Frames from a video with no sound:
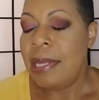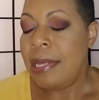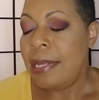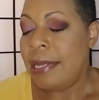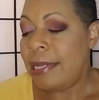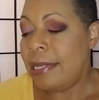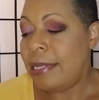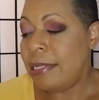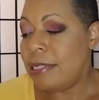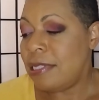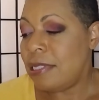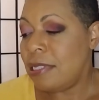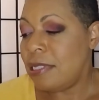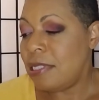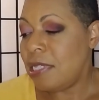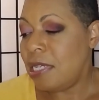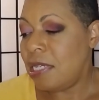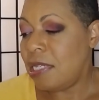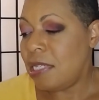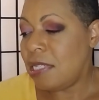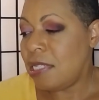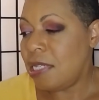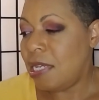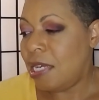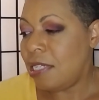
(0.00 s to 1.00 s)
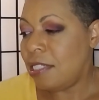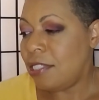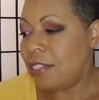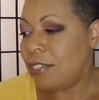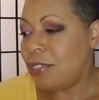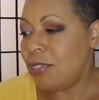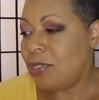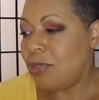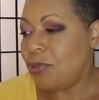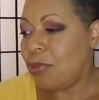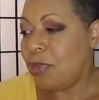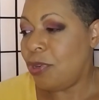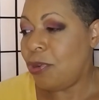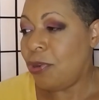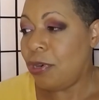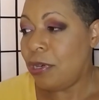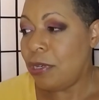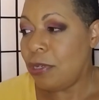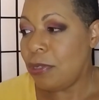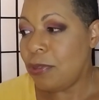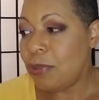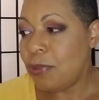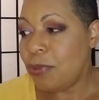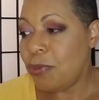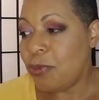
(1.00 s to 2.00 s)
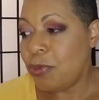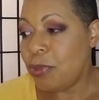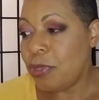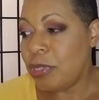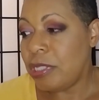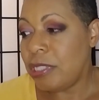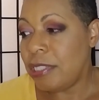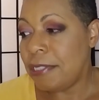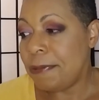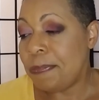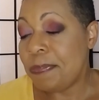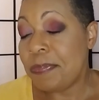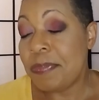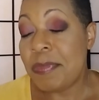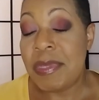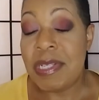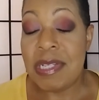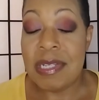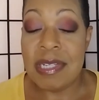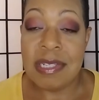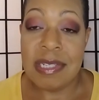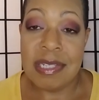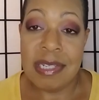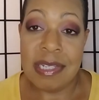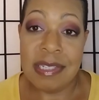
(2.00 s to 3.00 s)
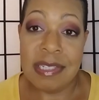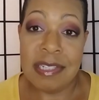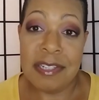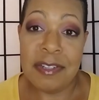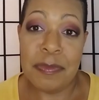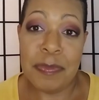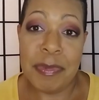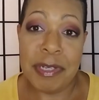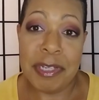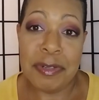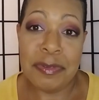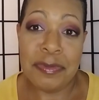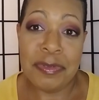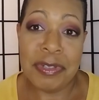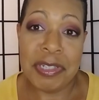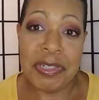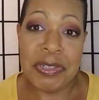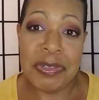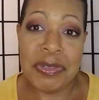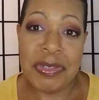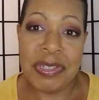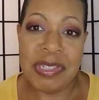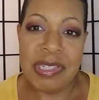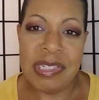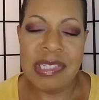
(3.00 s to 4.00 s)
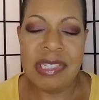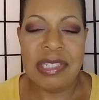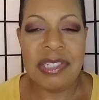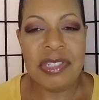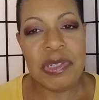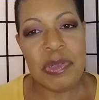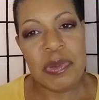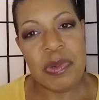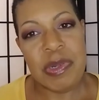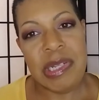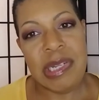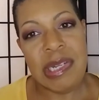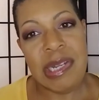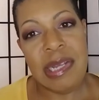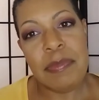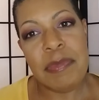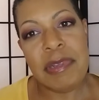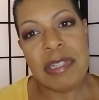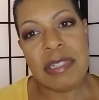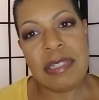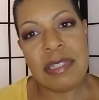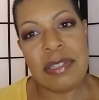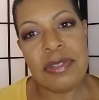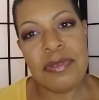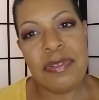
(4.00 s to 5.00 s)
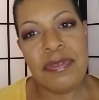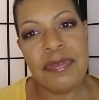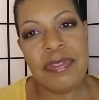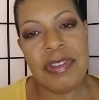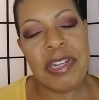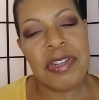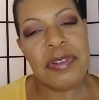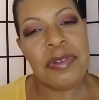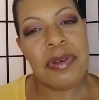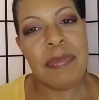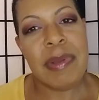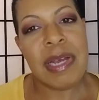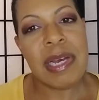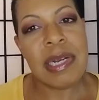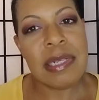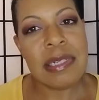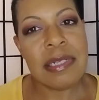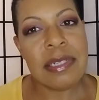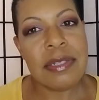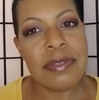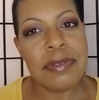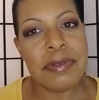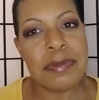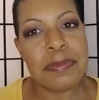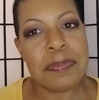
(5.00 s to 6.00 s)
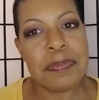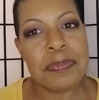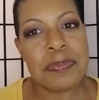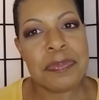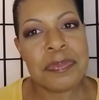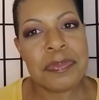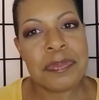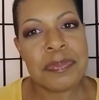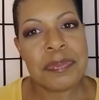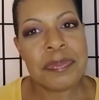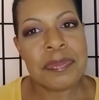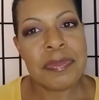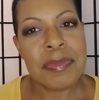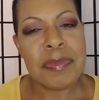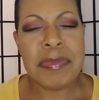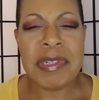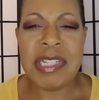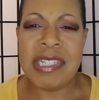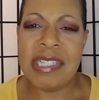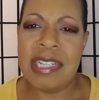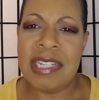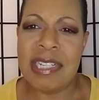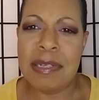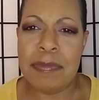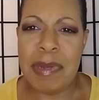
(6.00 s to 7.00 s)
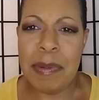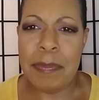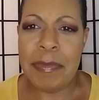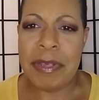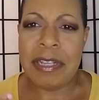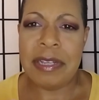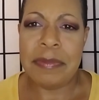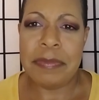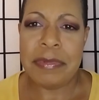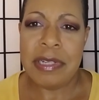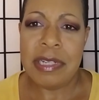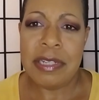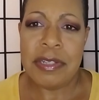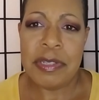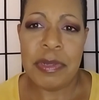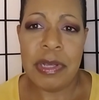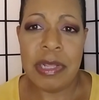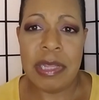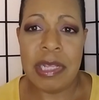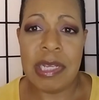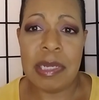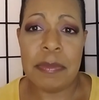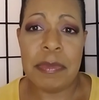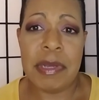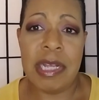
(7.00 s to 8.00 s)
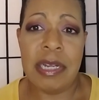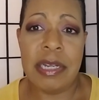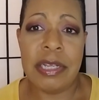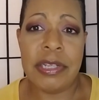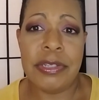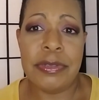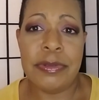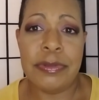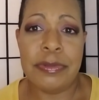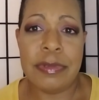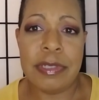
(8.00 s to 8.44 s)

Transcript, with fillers: And since I decided to do an article on the necessity of beta readers, I said, you know what, let me just do a video about it too. Plus I did my makeup today, so I think I'm kind of cute.